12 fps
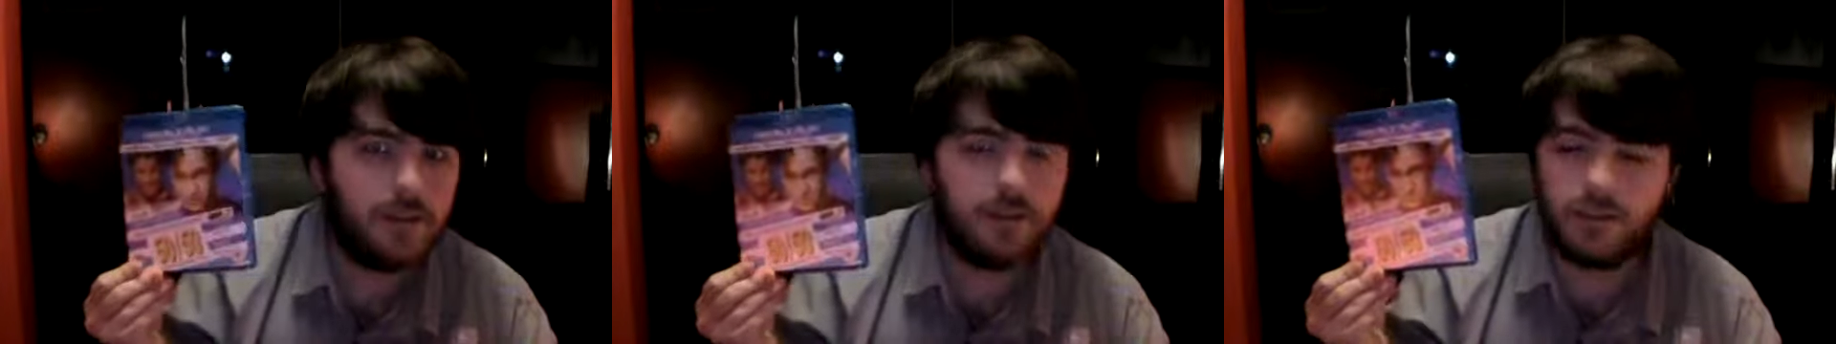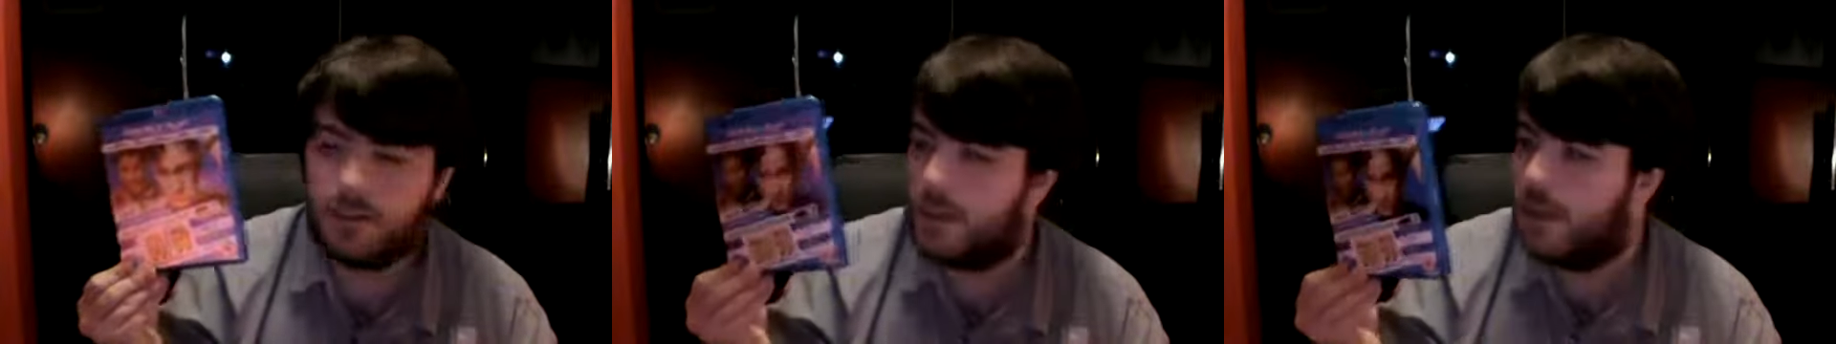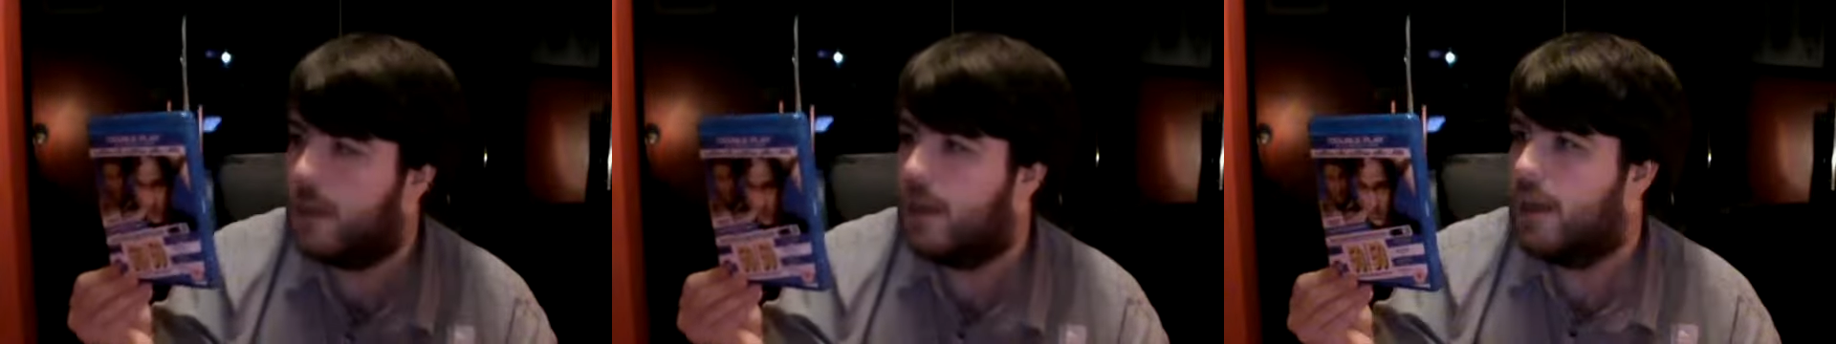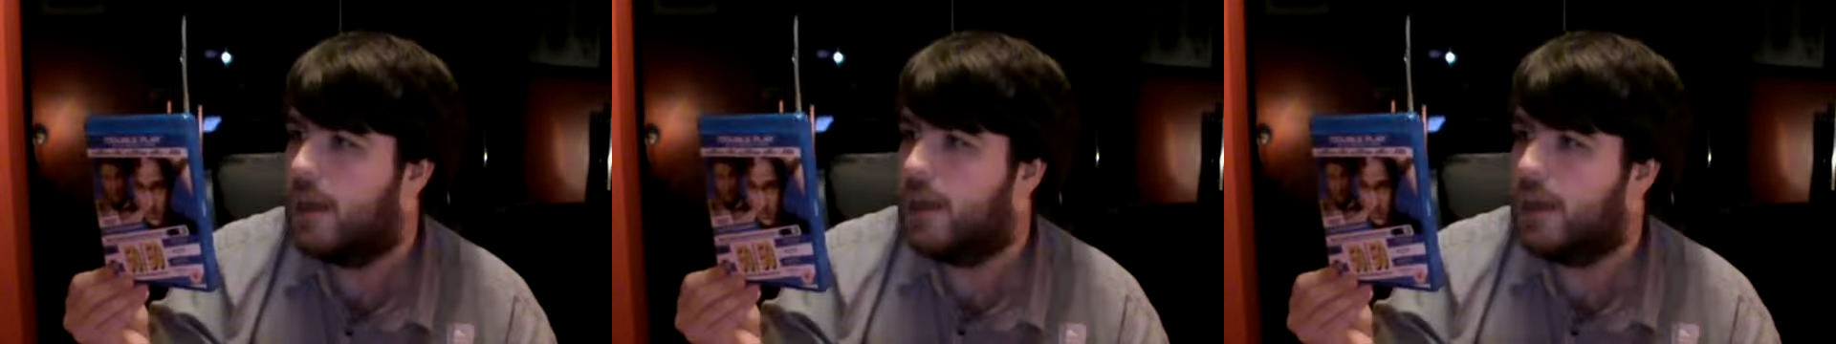So,
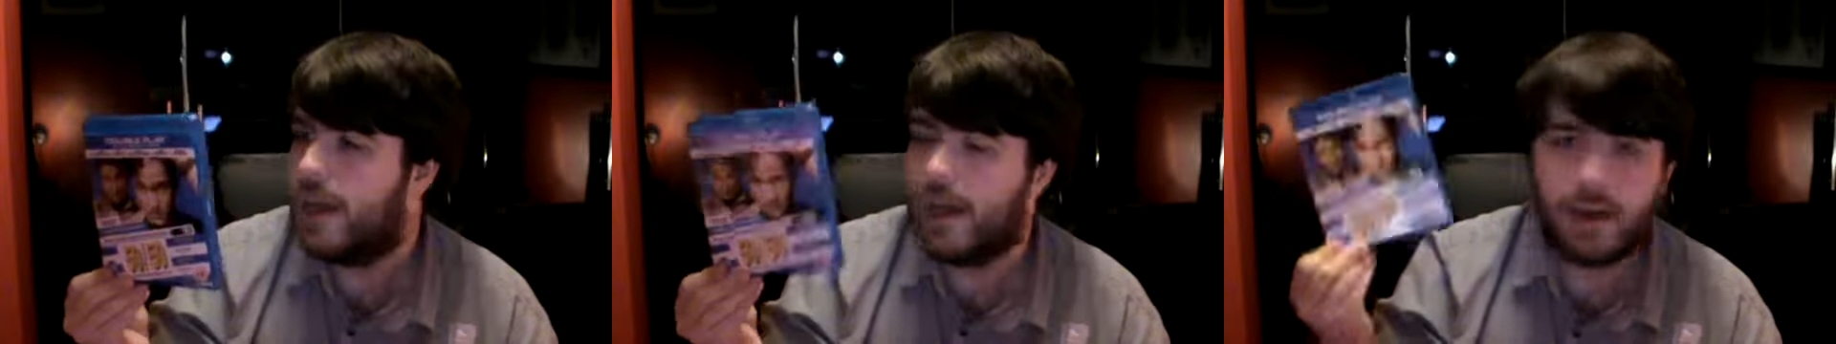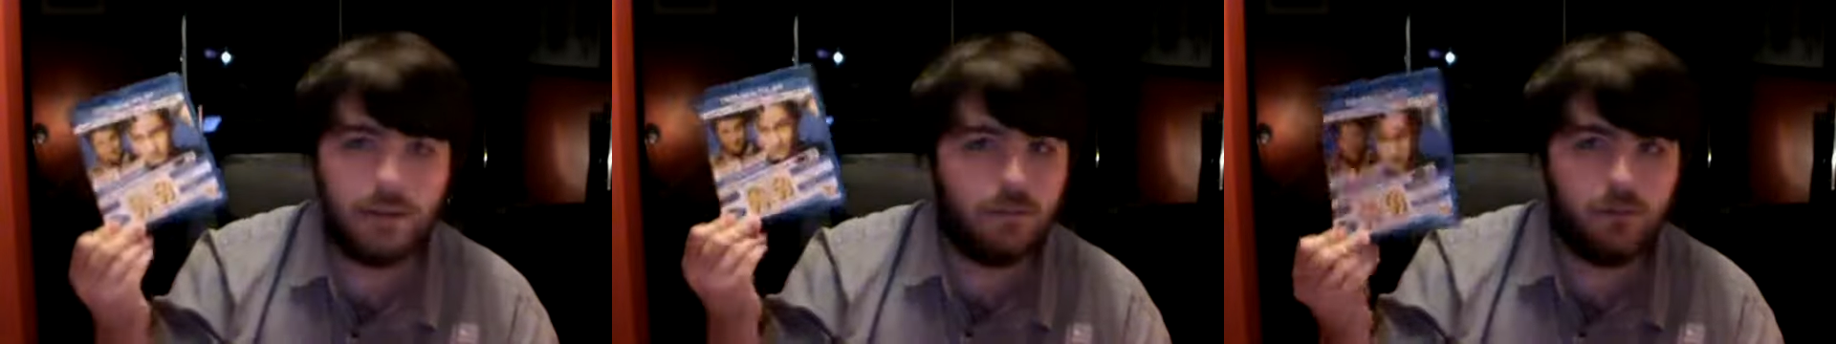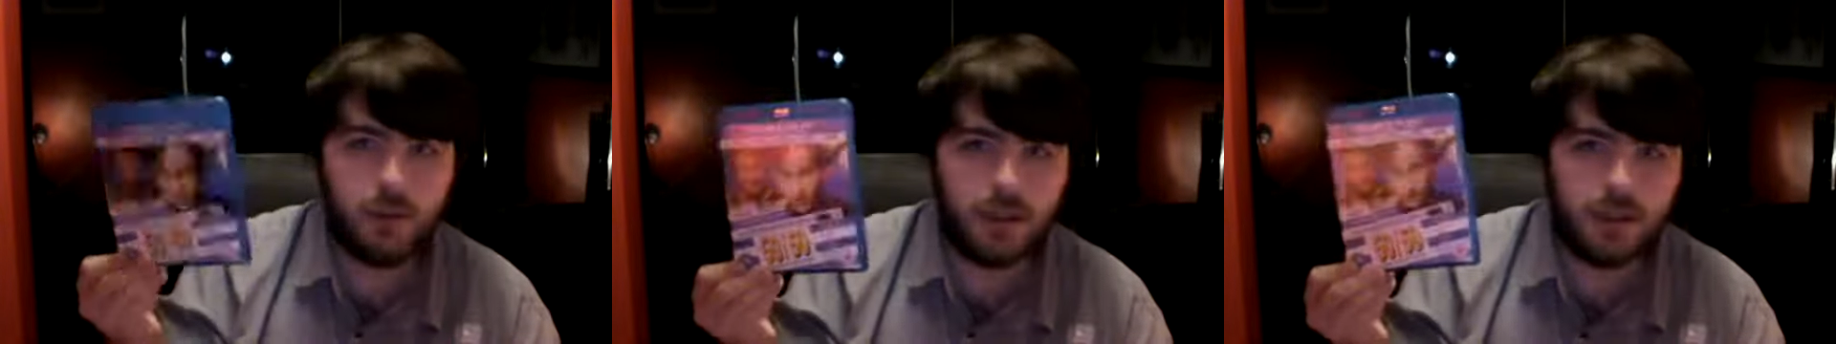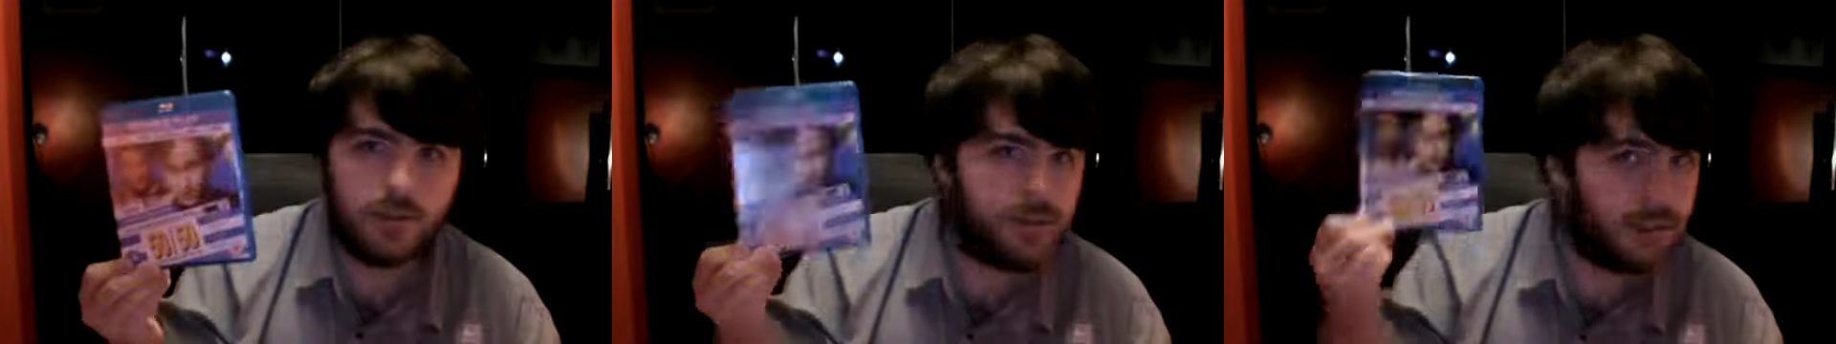yeah,
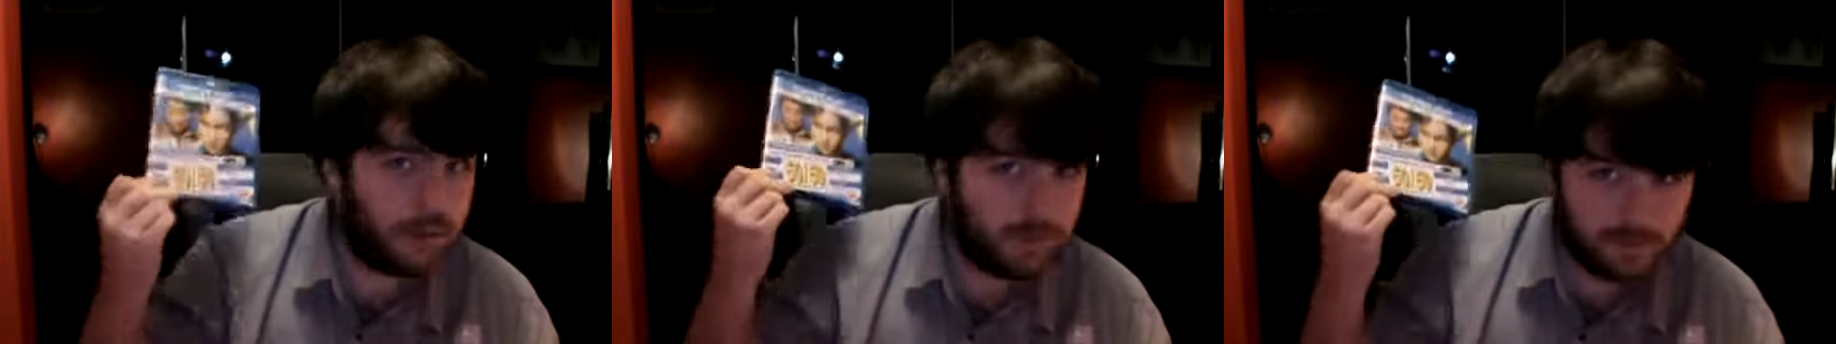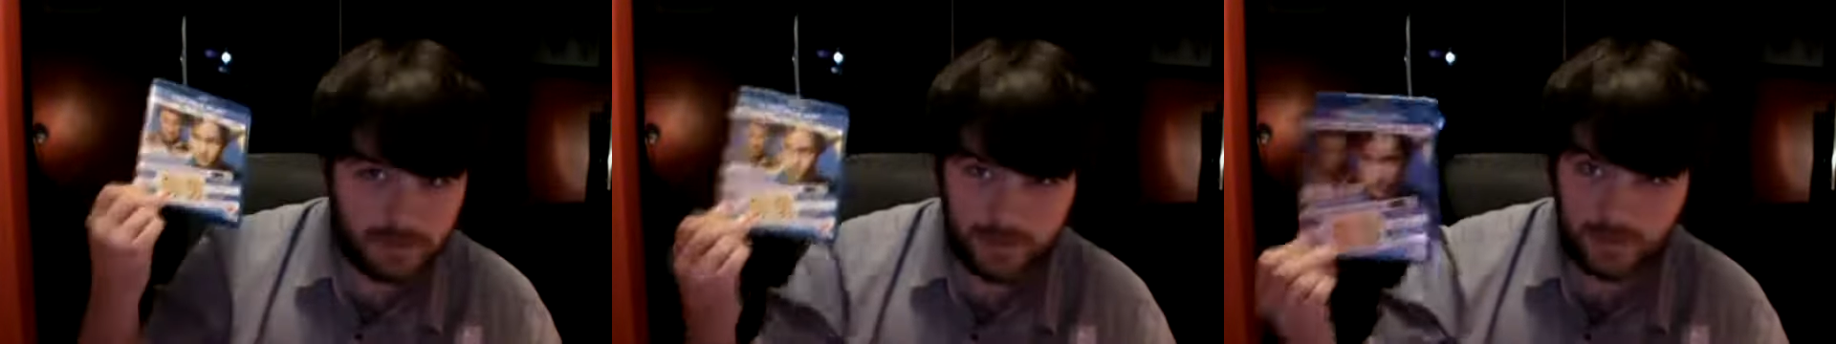really good film.